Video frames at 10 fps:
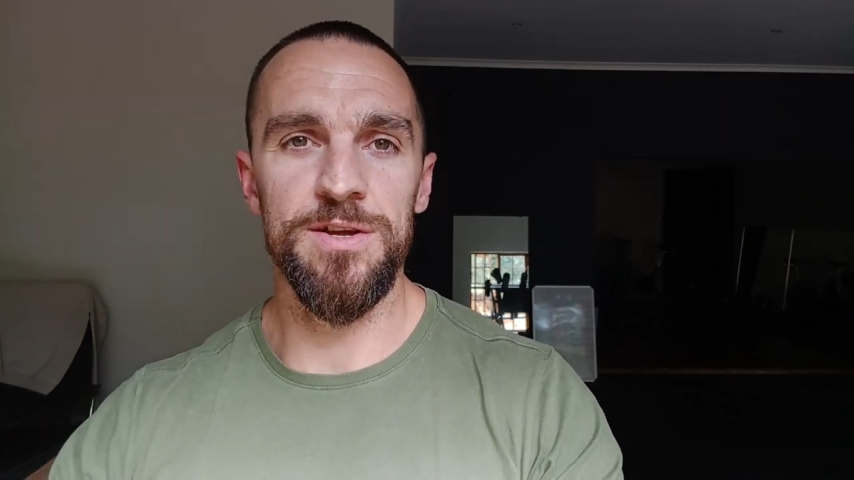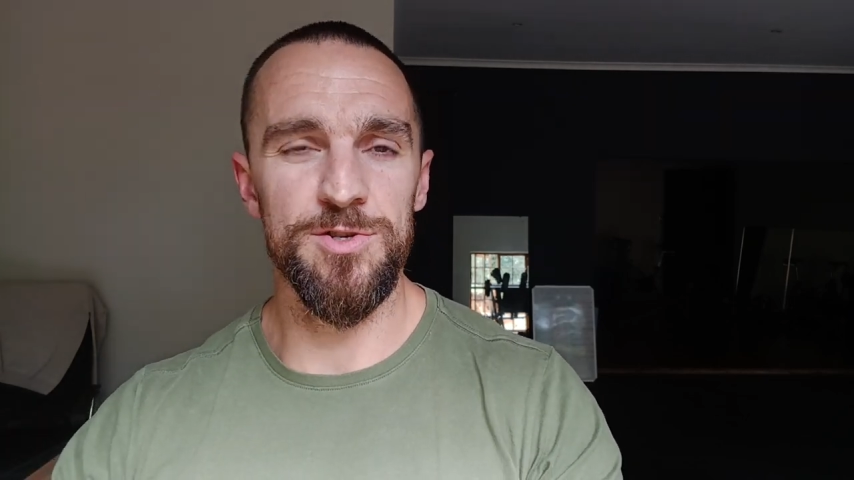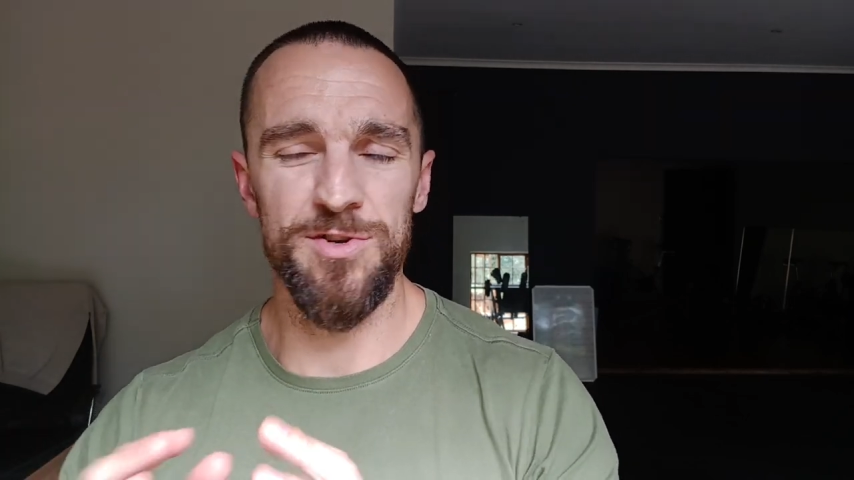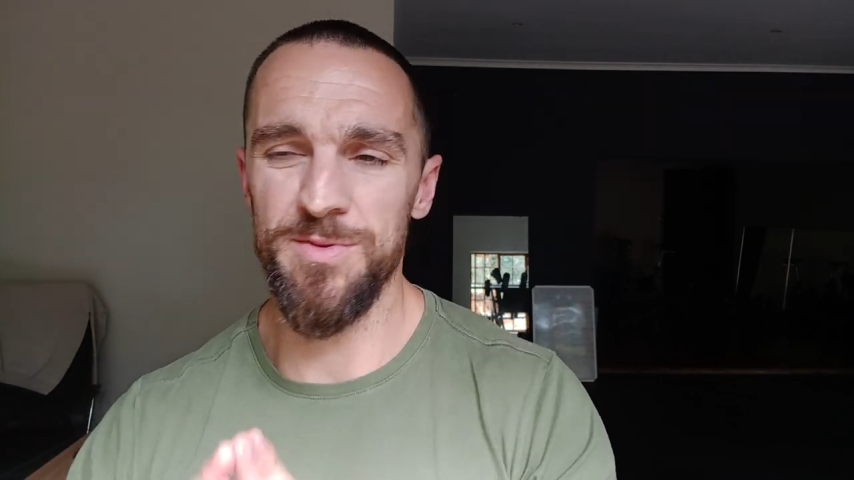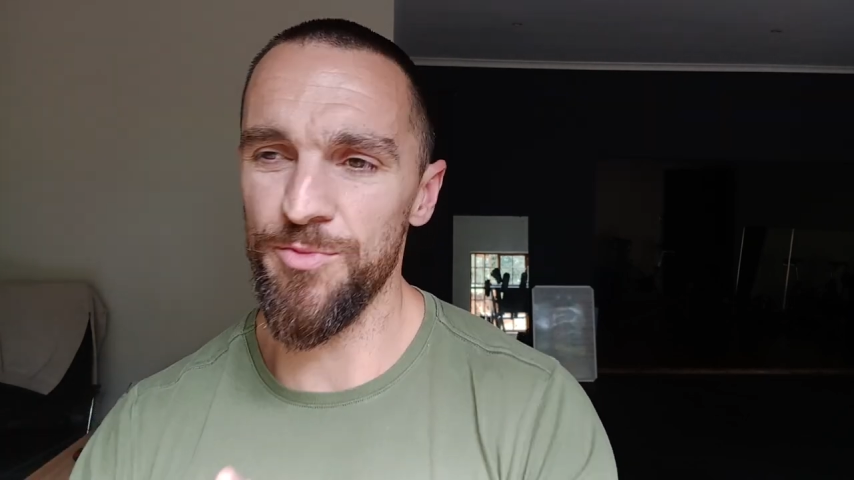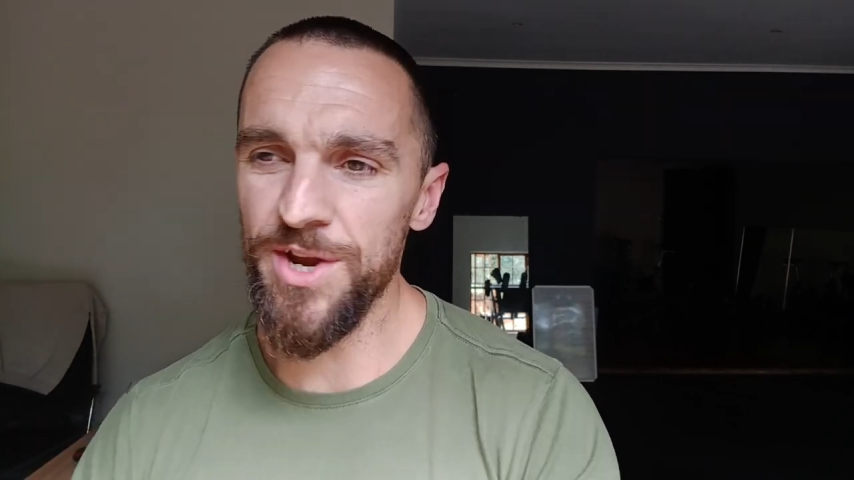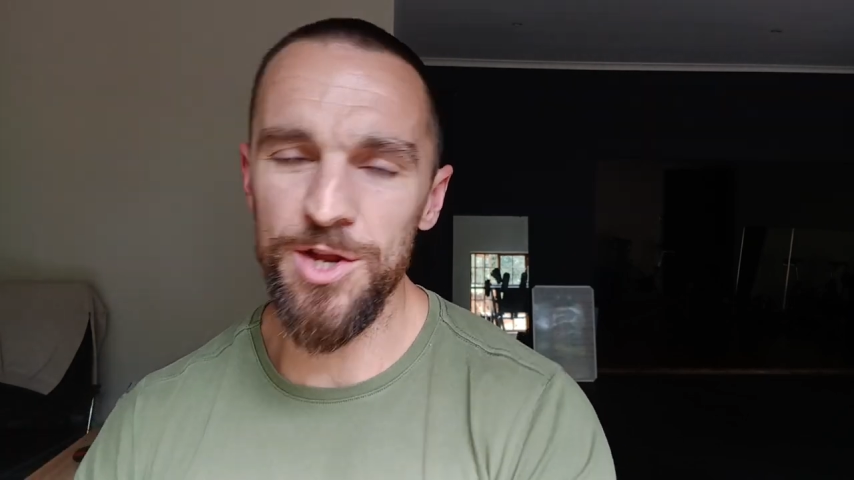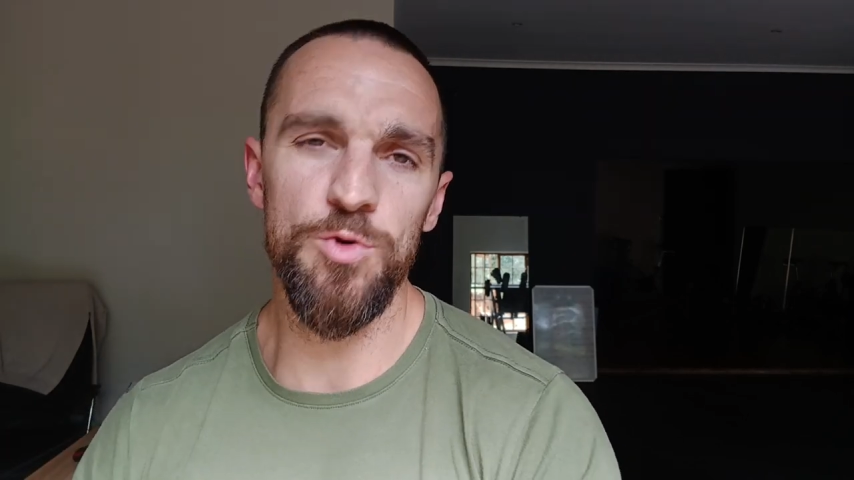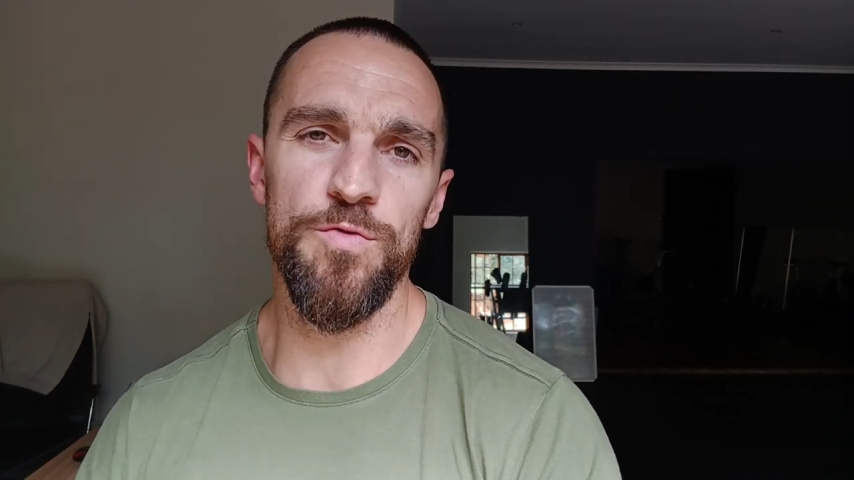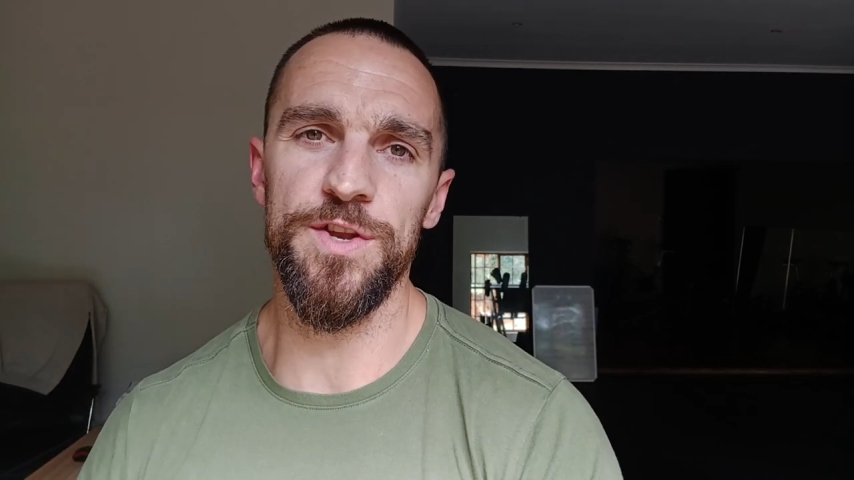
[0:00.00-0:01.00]
It's got some
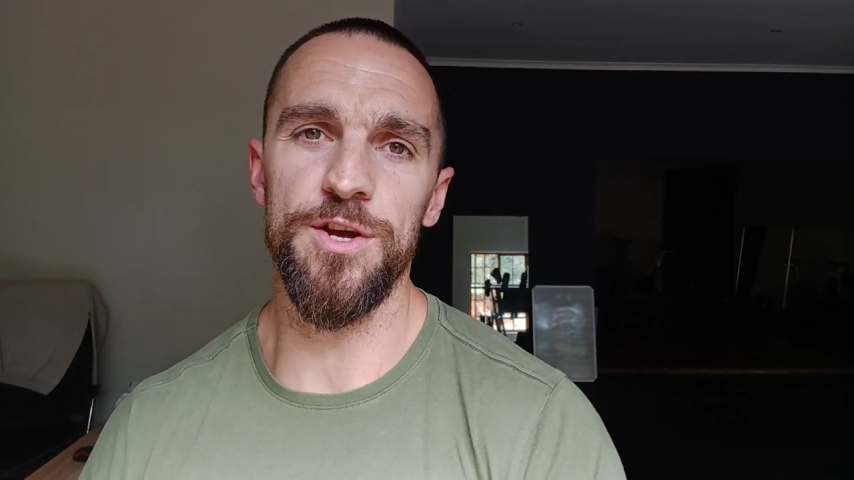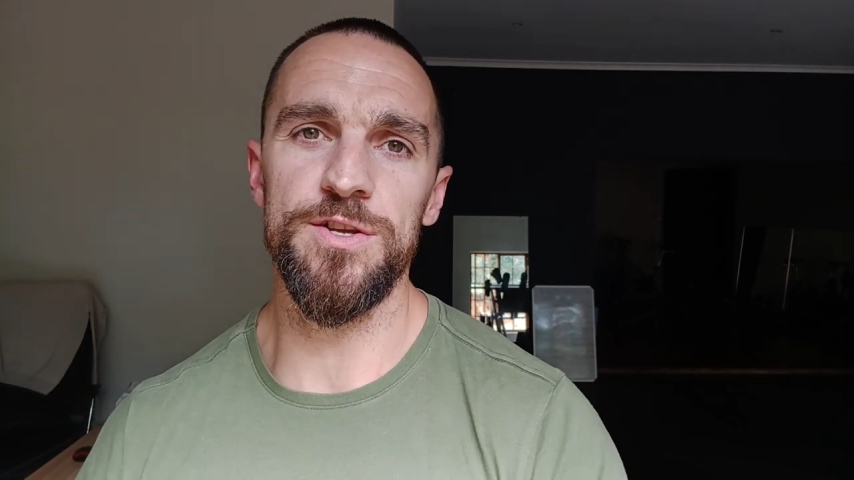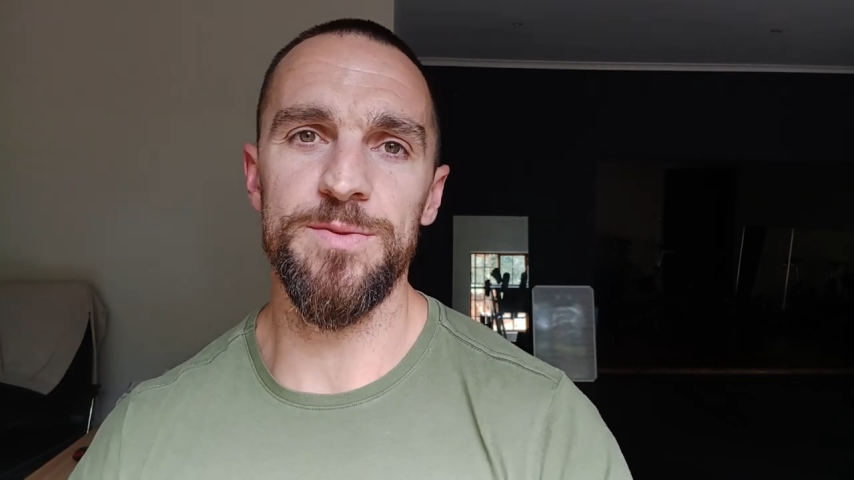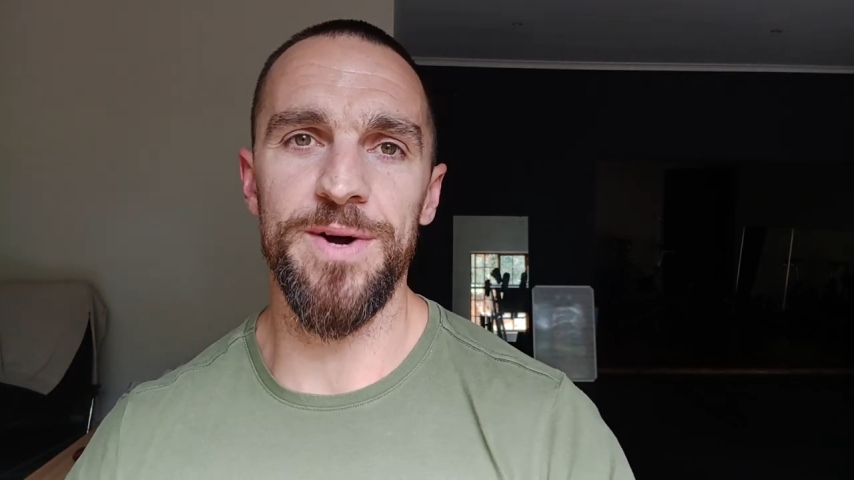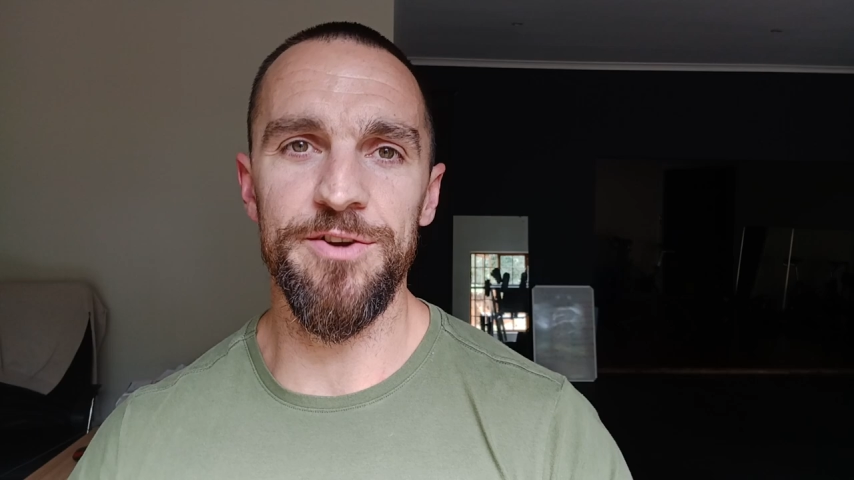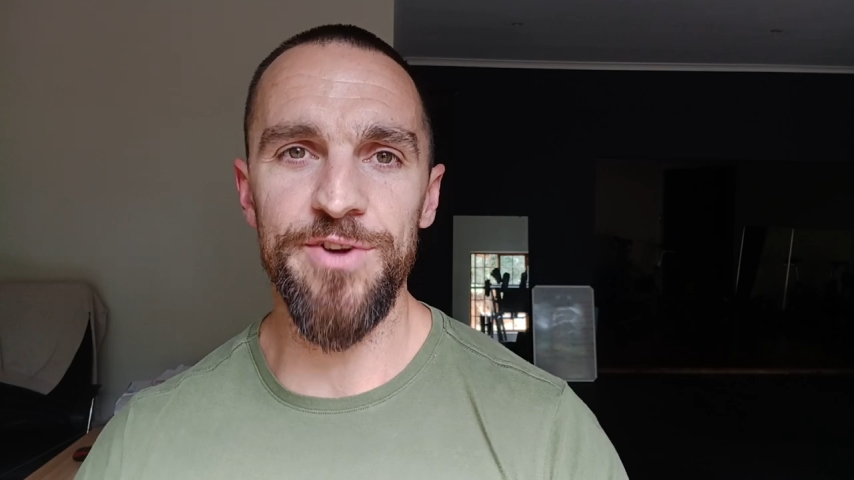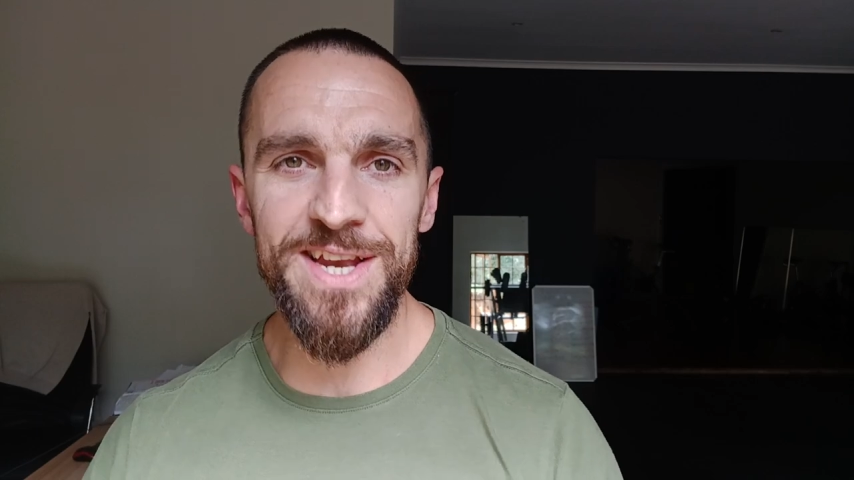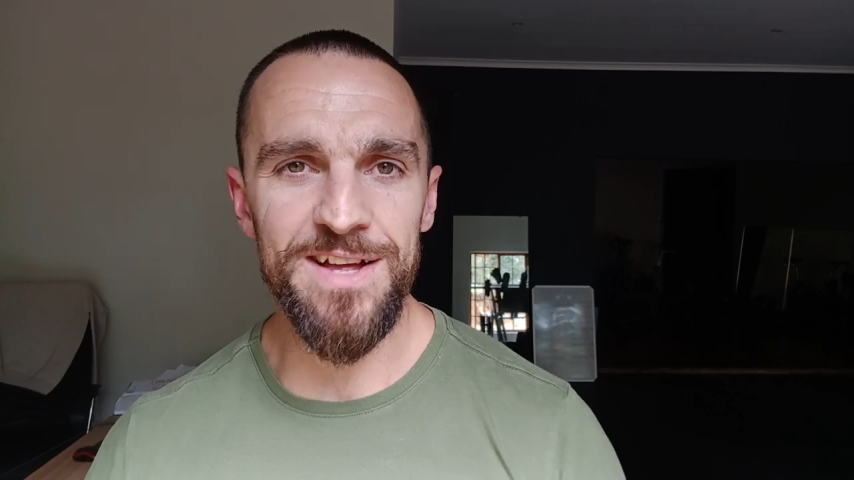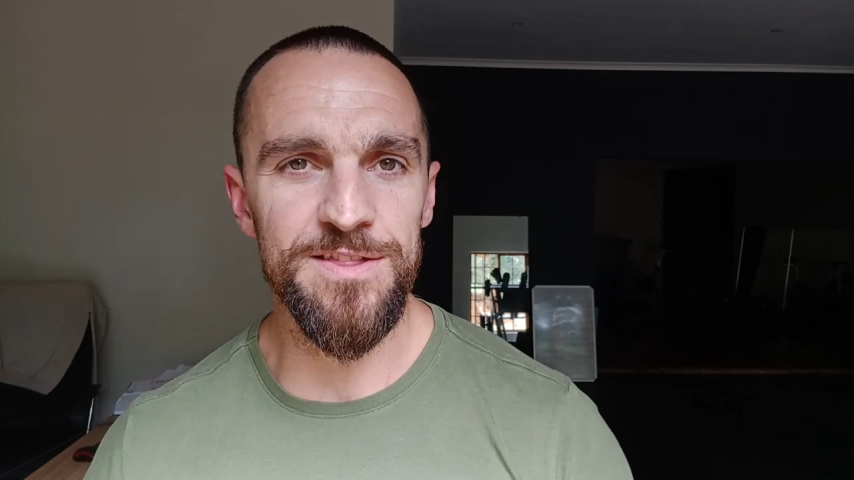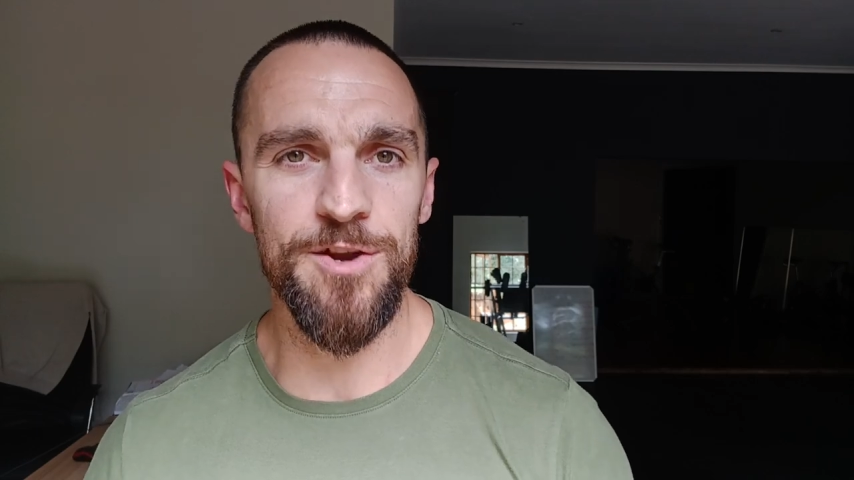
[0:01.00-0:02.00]
really cool videos about red
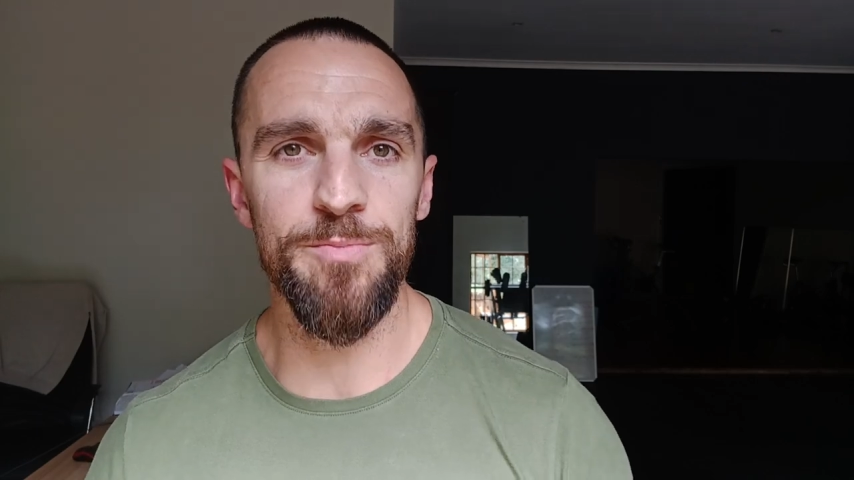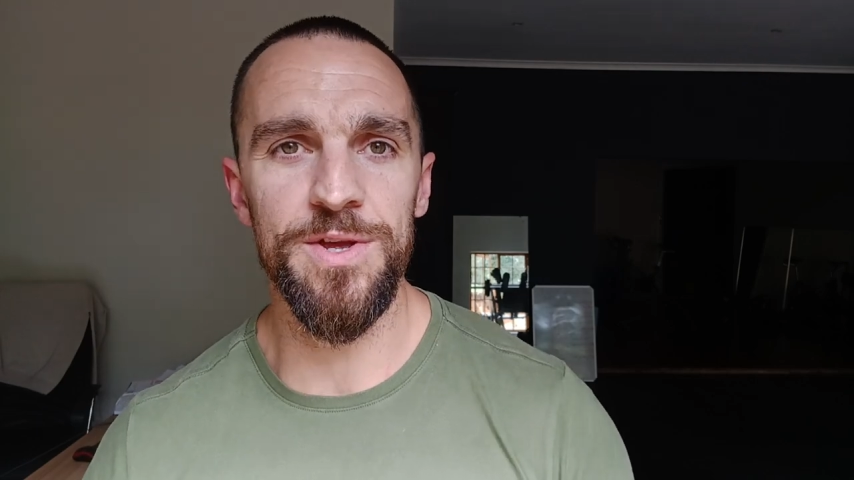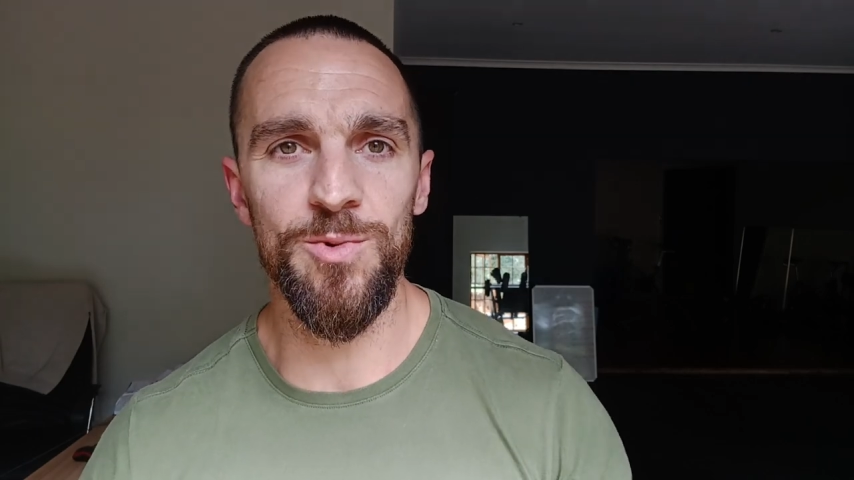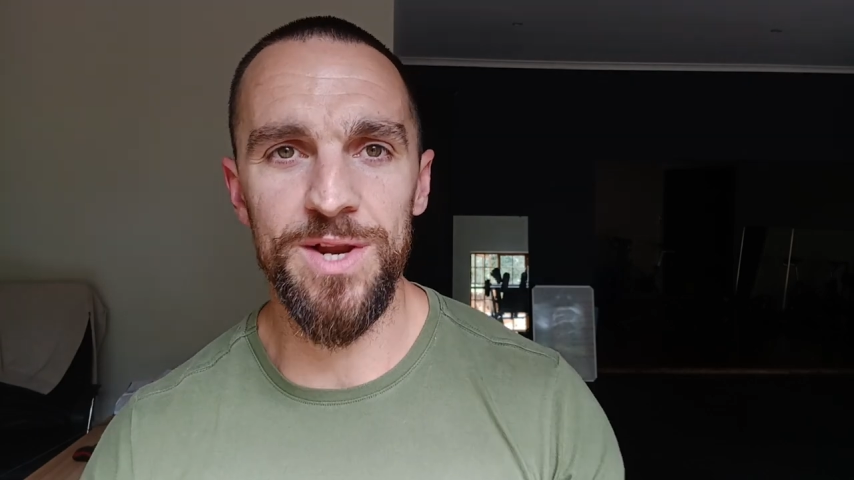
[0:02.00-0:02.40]
light therapy,